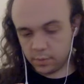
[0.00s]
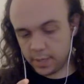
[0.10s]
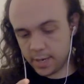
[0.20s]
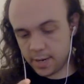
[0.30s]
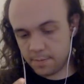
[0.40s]

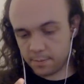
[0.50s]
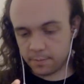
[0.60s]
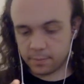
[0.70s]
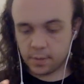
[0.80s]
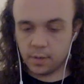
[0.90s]
Okay,
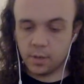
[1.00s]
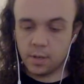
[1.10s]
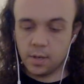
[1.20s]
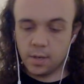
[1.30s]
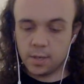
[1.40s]

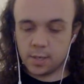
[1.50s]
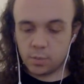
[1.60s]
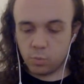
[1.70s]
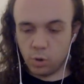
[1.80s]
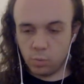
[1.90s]
so
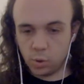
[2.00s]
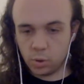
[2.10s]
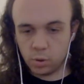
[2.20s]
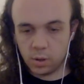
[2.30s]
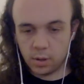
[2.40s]
that's one
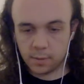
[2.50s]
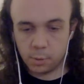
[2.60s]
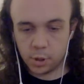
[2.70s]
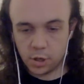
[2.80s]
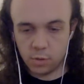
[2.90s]
wall. I'm going to
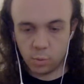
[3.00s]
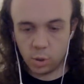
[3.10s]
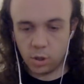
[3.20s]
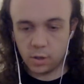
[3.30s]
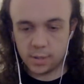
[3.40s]
put the other
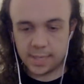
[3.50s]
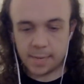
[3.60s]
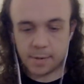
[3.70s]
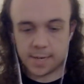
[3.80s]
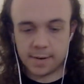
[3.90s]
wall on.
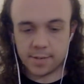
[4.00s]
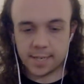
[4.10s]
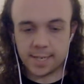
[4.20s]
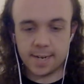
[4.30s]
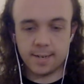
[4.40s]
Same idea as I
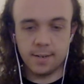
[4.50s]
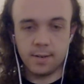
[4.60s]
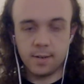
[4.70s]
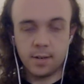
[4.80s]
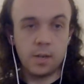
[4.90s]
did
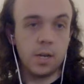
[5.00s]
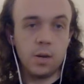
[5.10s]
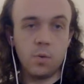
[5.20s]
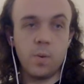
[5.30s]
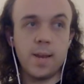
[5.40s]

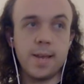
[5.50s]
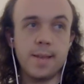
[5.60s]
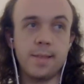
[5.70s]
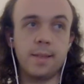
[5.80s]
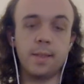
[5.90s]

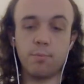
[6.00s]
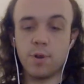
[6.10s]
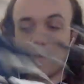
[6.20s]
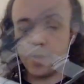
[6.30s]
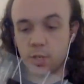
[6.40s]
with the
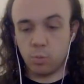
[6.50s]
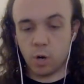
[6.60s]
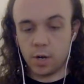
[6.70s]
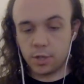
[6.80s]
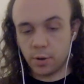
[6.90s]
previous
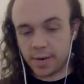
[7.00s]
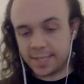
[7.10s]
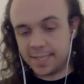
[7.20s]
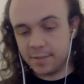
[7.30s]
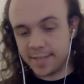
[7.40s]
one. So I can
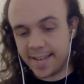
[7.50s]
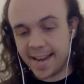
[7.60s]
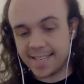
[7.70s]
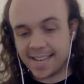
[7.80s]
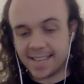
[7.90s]
still
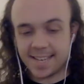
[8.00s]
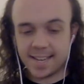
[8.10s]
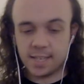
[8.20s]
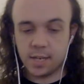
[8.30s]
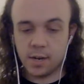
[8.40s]
get at the
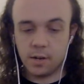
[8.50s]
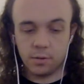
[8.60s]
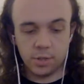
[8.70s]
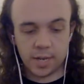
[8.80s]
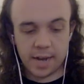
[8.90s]

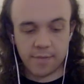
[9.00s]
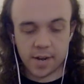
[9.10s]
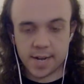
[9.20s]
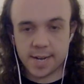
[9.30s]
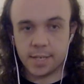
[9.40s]
internals if I
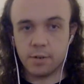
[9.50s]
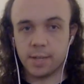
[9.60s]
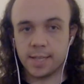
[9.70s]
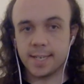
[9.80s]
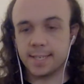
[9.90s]
need to,
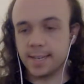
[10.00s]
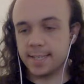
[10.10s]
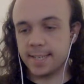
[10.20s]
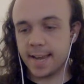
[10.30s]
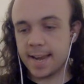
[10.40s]
like the insides
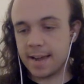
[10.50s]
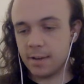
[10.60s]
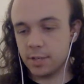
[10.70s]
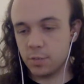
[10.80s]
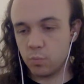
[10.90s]
of the
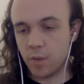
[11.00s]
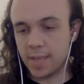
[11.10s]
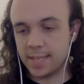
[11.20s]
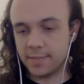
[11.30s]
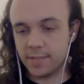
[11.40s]
gatehouses,
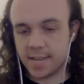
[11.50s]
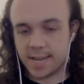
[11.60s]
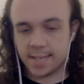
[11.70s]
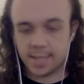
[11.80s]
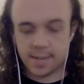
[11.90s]
relatively
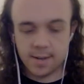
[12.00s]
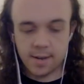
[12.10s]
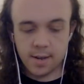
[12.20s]
easily.